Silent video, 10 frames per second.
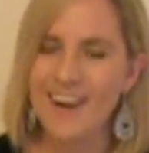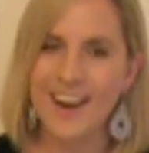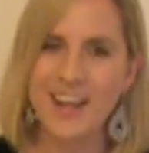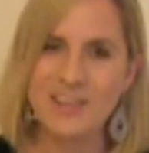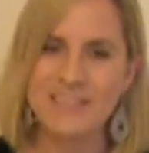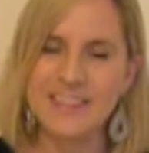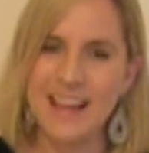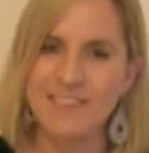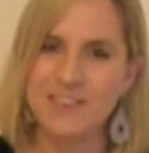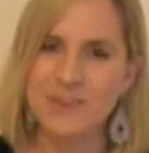I like using
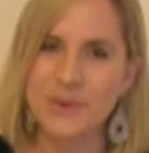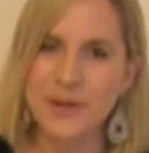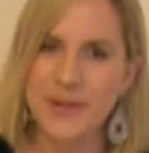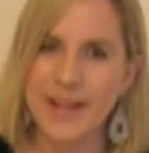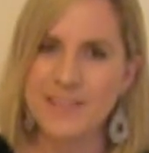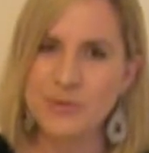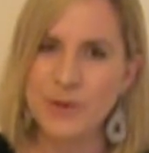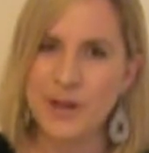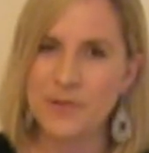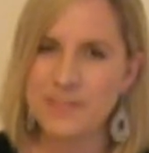lavender oil as
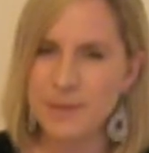well.